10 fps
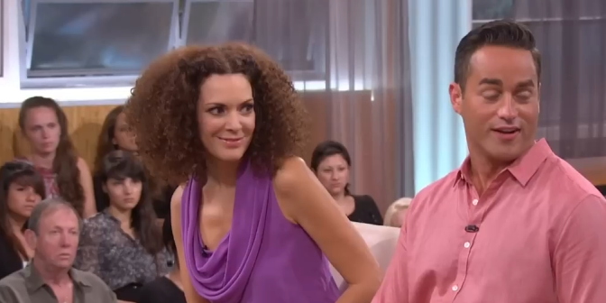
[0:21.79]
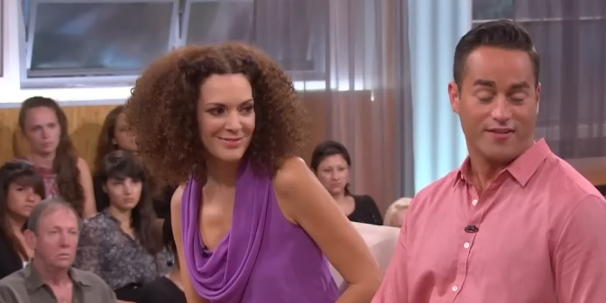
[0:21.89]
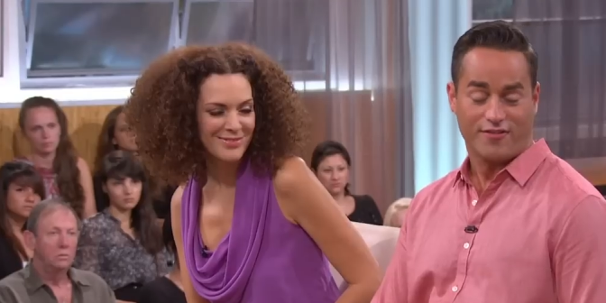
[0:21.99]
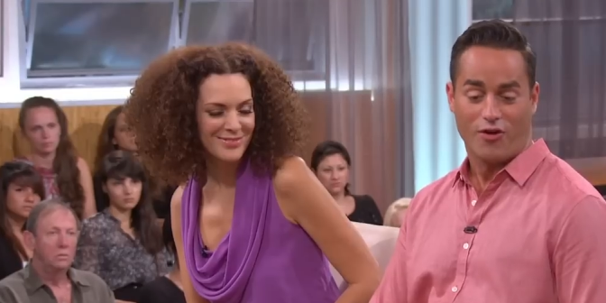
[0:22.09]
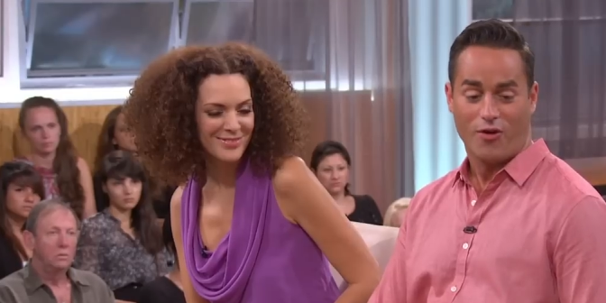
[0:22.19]
Speaker 1: And
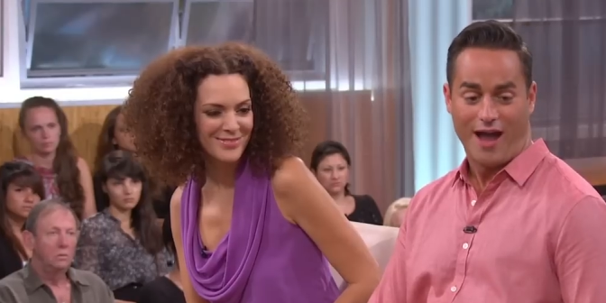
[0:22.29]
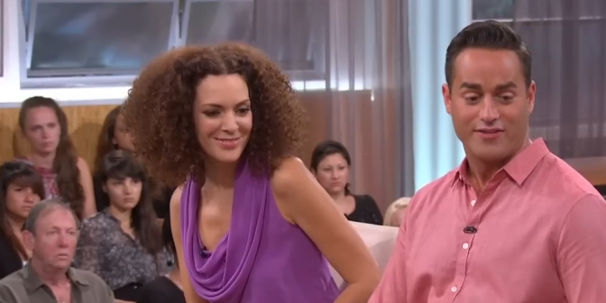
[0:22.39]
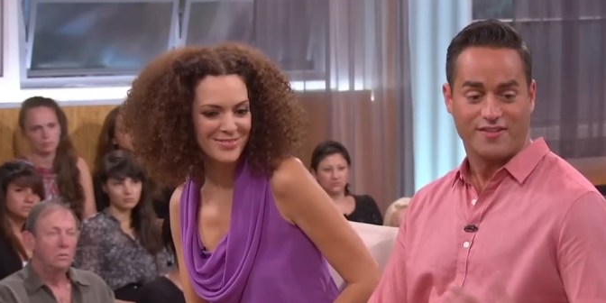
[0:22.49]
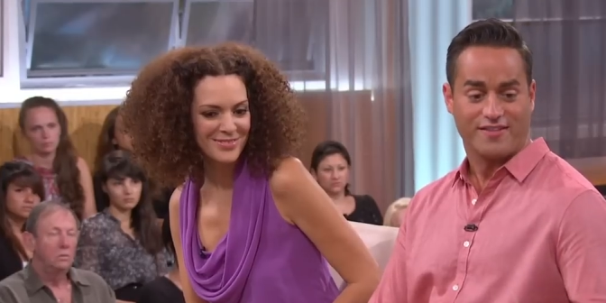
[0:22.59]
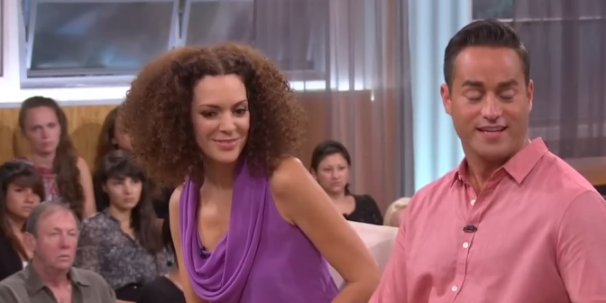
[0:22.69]
so
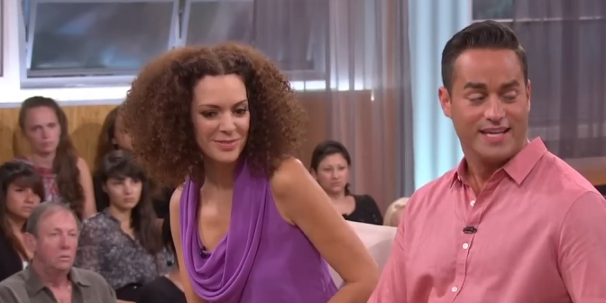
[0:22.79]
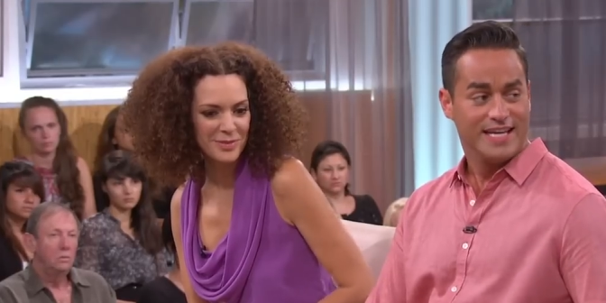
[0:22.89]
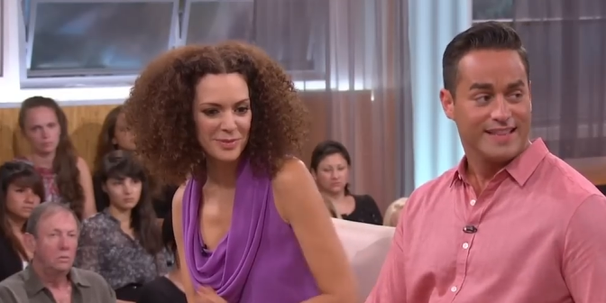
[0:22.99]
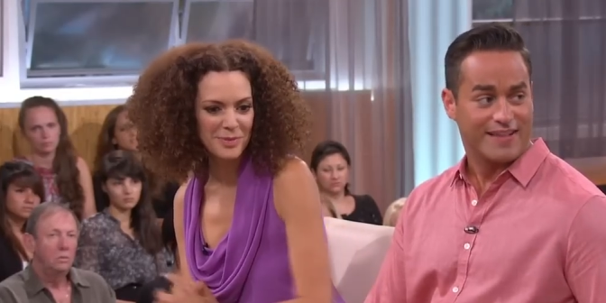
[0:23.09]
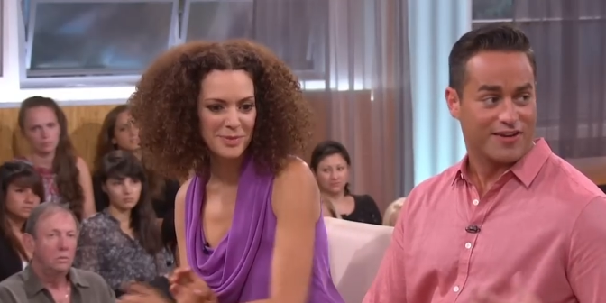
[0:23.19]
obviously
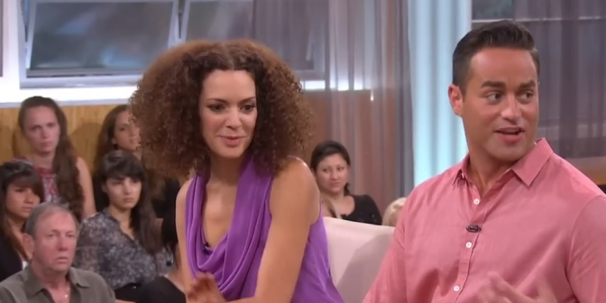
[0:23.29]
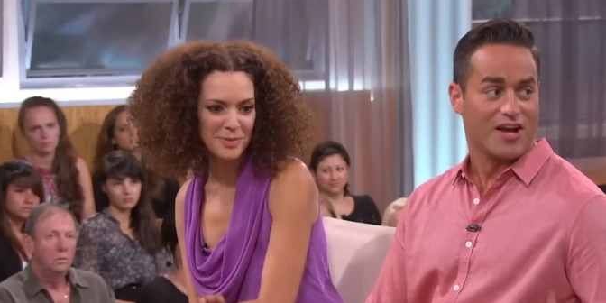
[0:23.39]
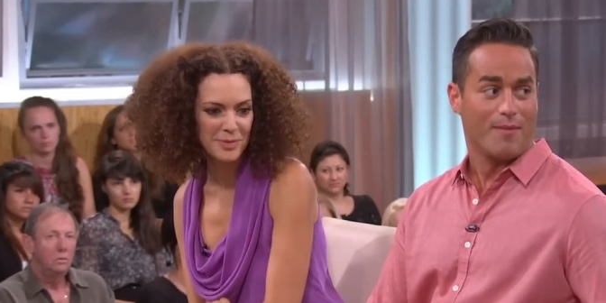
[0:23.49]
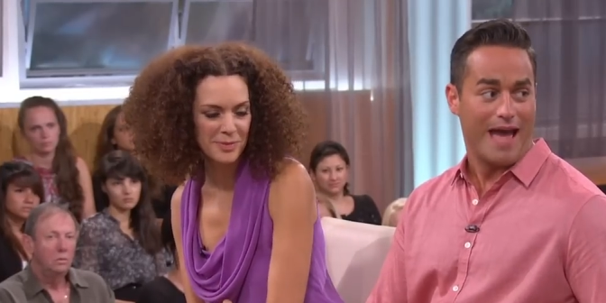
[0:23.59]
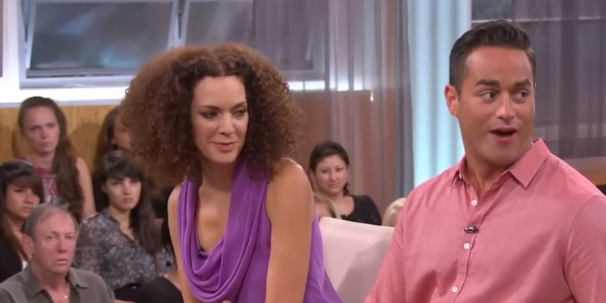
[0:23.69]
that's going to
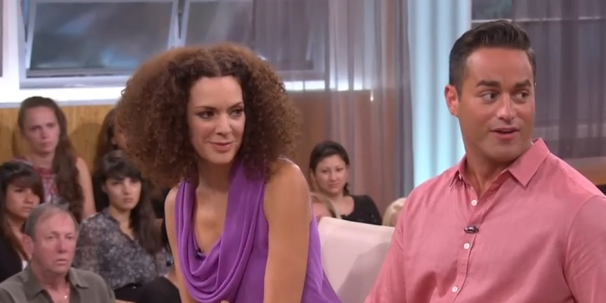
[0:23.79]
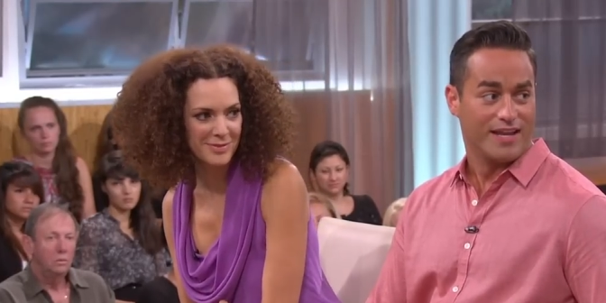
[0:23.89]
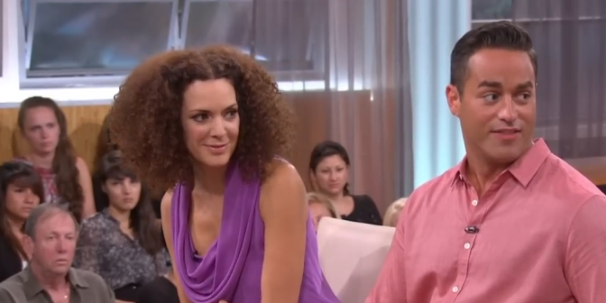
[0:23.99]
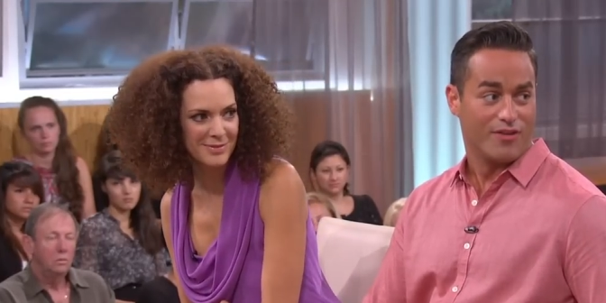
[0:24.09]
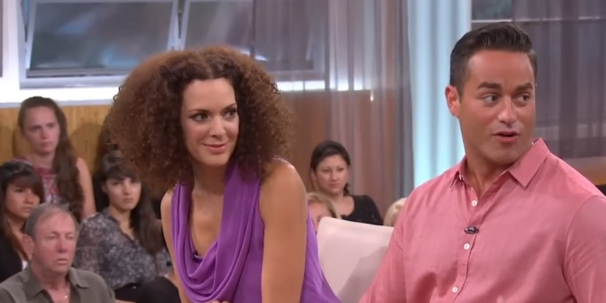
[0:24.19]
come out
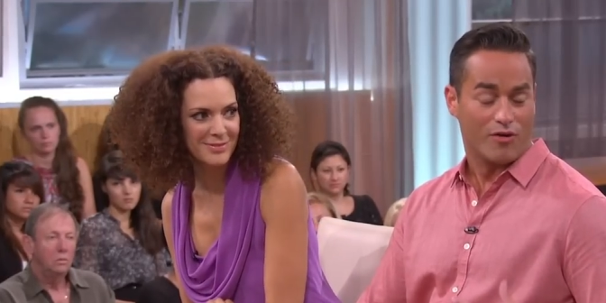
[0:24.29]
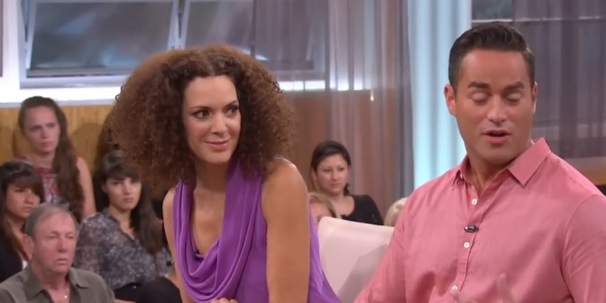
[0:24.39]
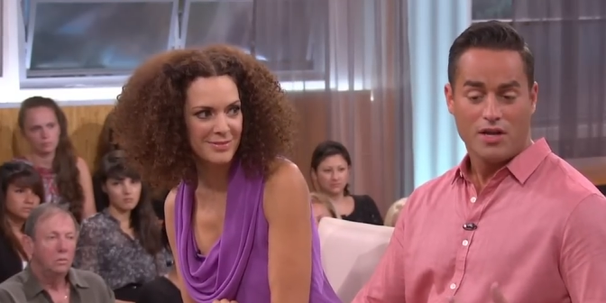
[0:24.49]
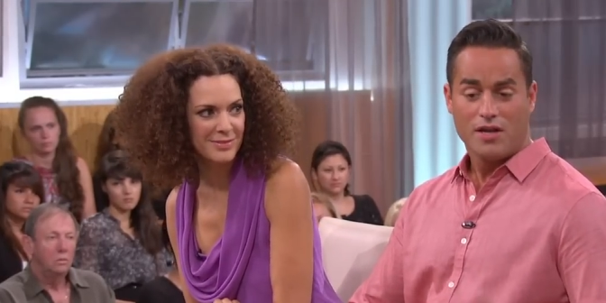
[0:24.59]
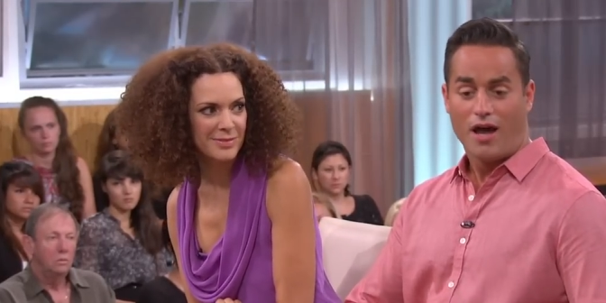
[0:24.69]
in their
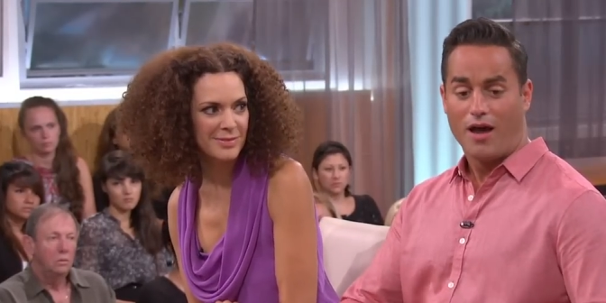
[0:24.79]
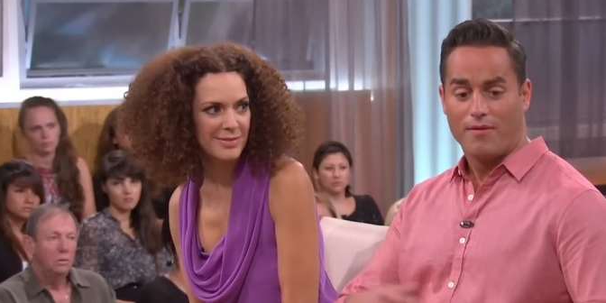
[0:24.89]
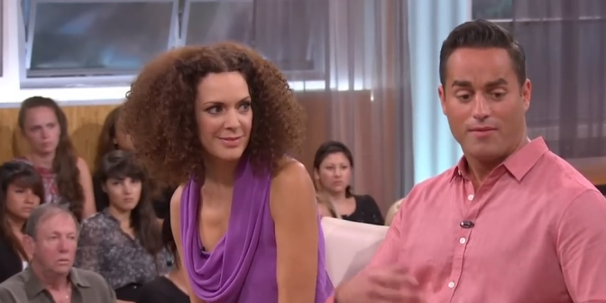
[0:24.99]
uh,